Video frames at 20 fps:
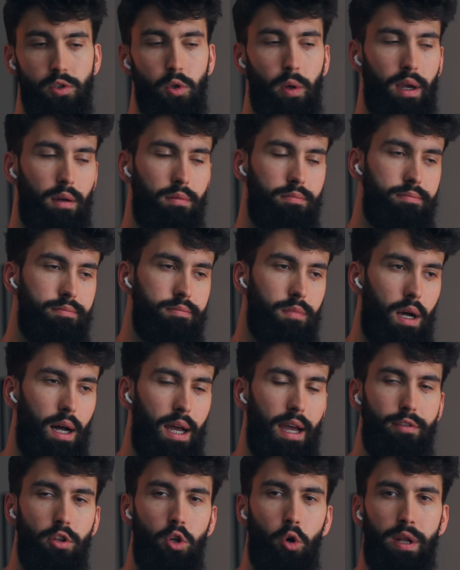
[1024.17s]
So yeah,
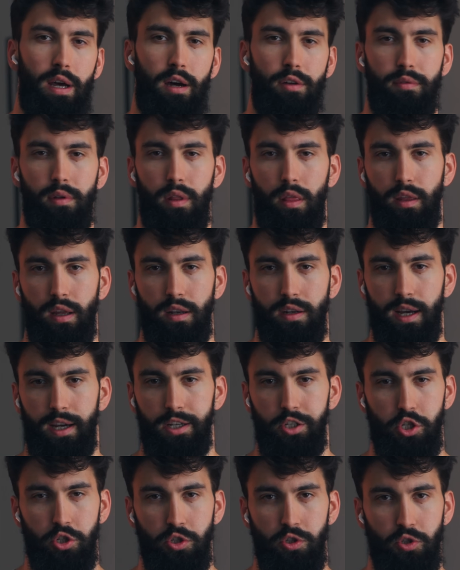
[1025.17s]
I have no doubt that the
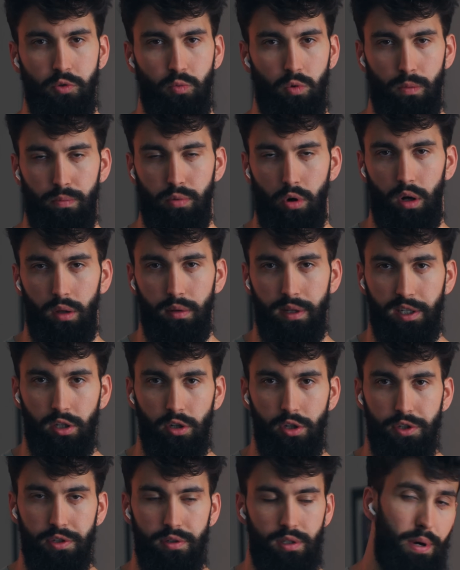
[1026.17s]
intentions were probably
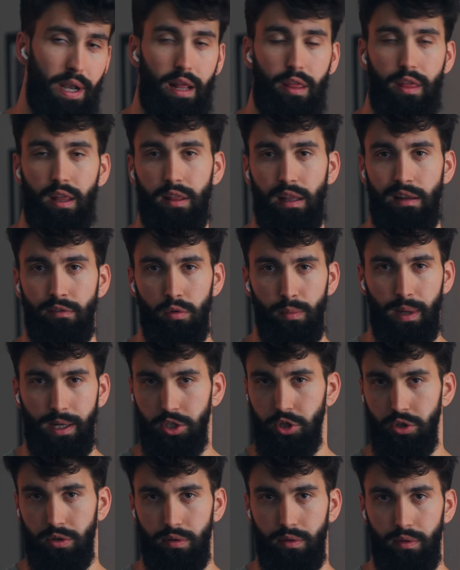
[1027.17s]
good, but I think the
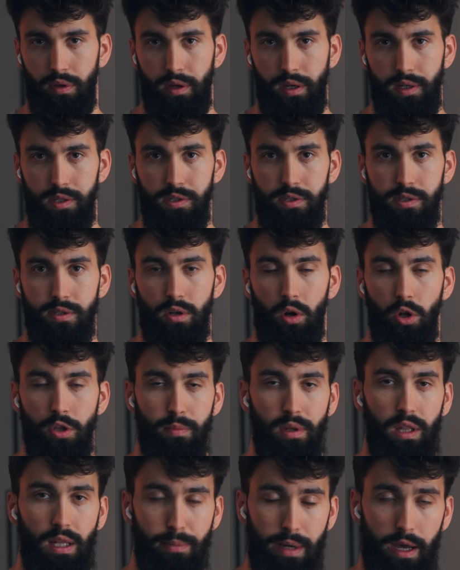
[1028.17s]
information is
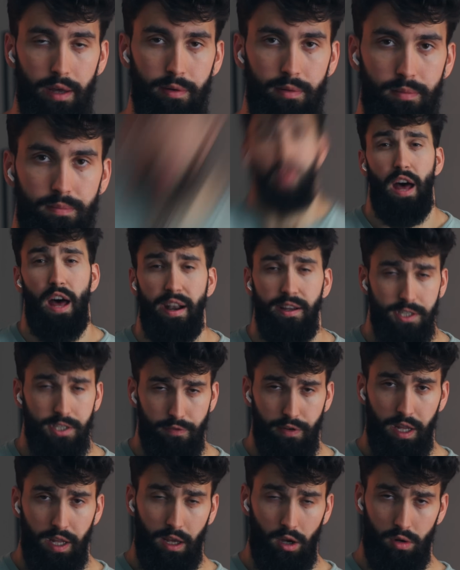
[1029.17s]
ultimately bad. That is
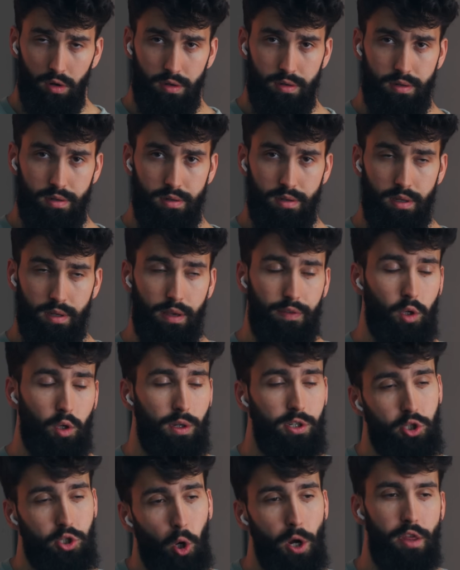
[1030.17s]
the video. If
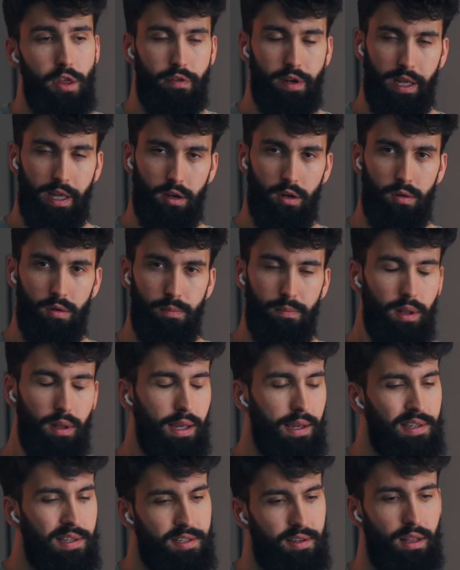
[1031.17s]
you enjoyed the video,
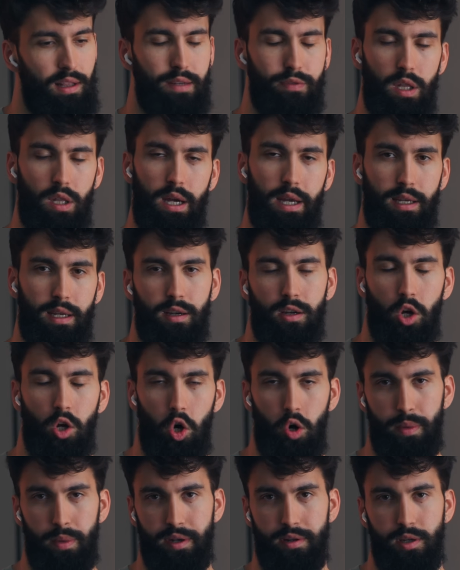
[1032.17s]
please leave a like,
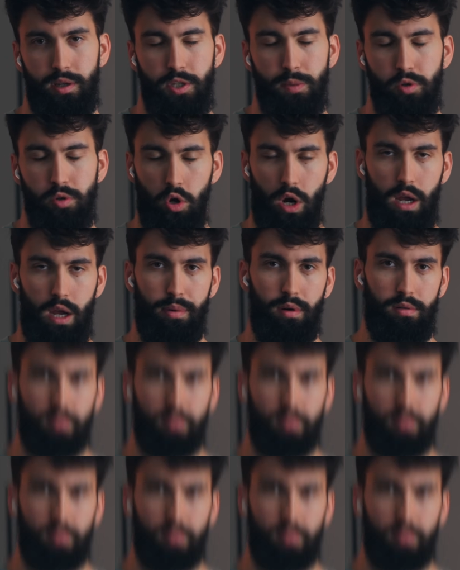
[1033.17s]
comment, subscribe,